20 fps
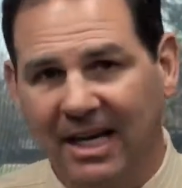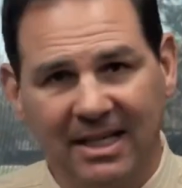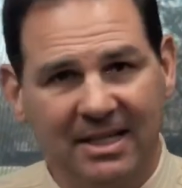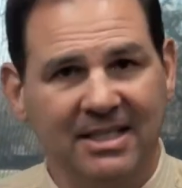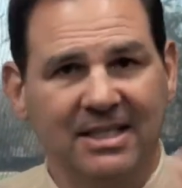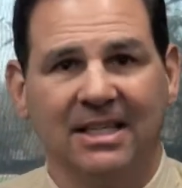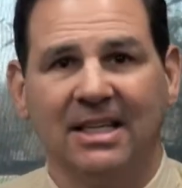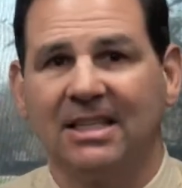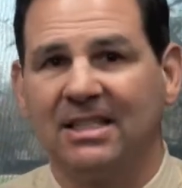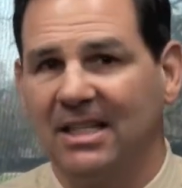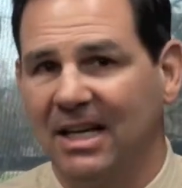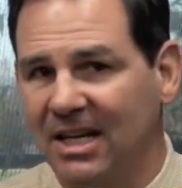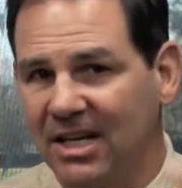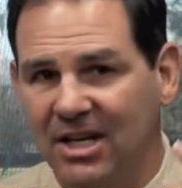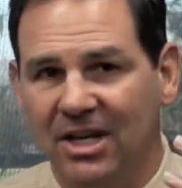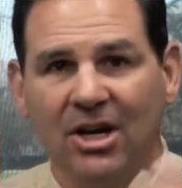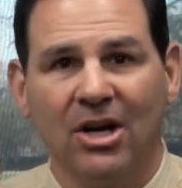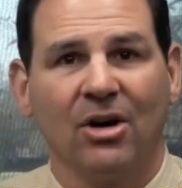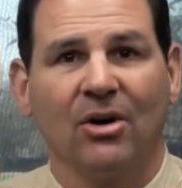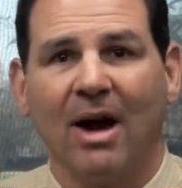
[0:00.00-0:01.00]
Consistent
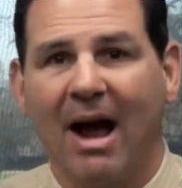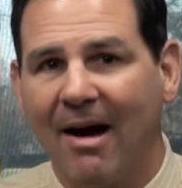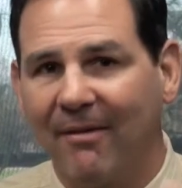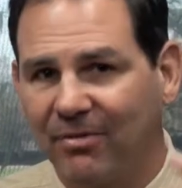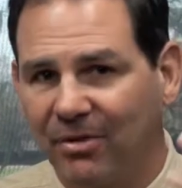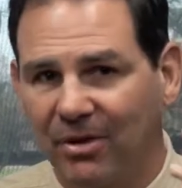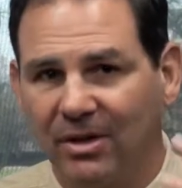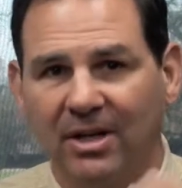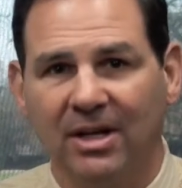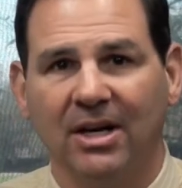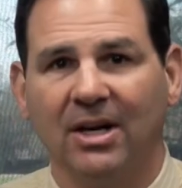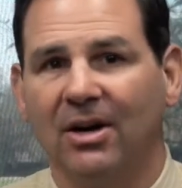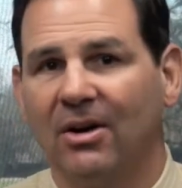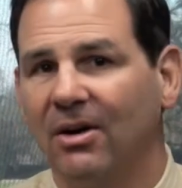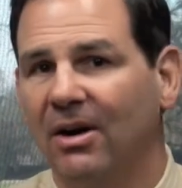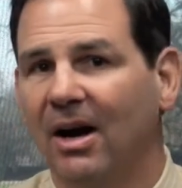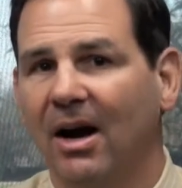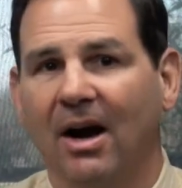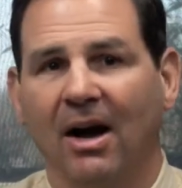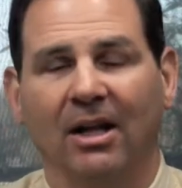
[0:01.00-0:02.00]
year after
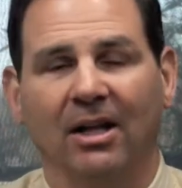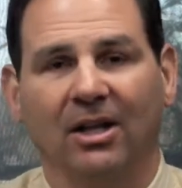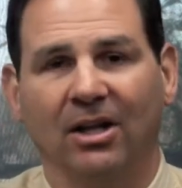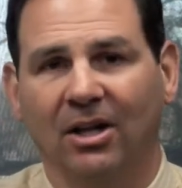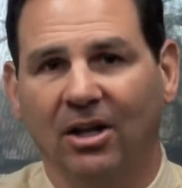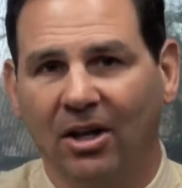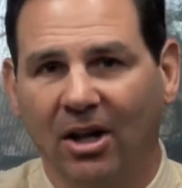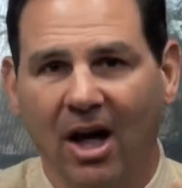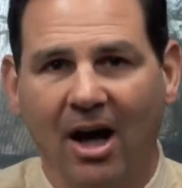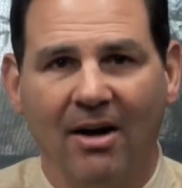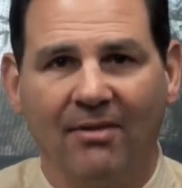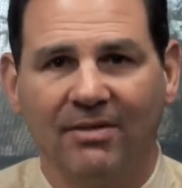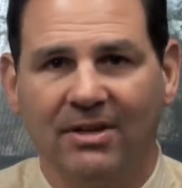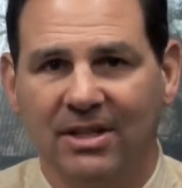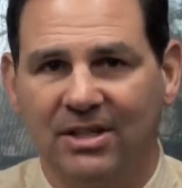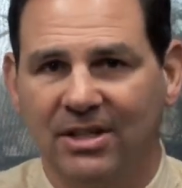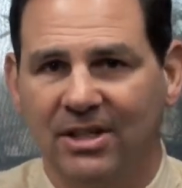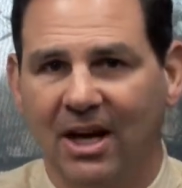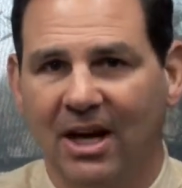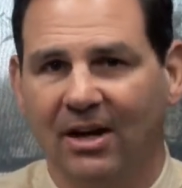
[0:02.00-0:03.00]
year. Love
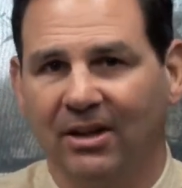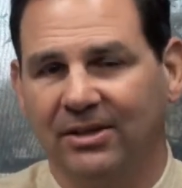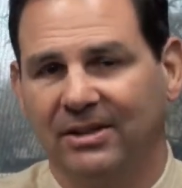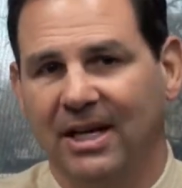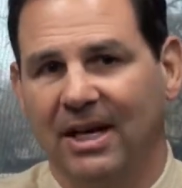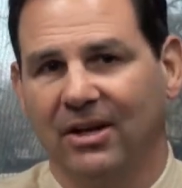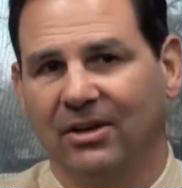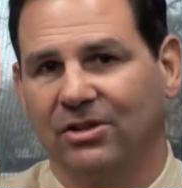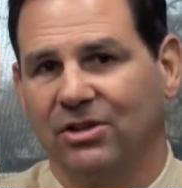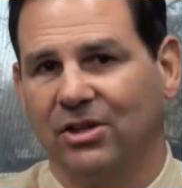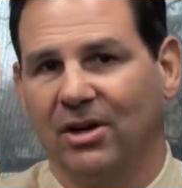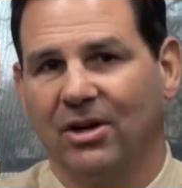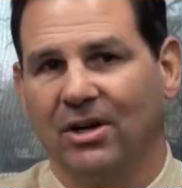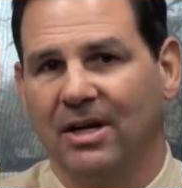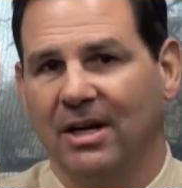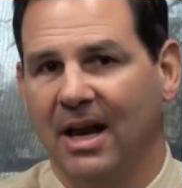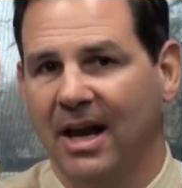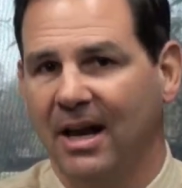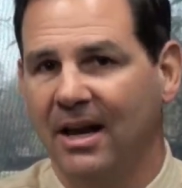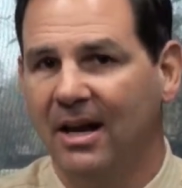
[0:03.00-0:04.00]
this Yellowtail
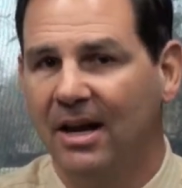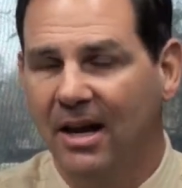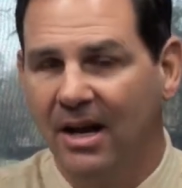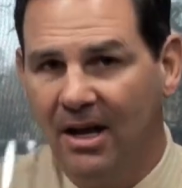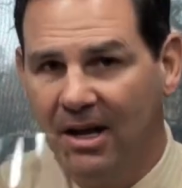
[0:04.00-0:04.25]
Chardonnay.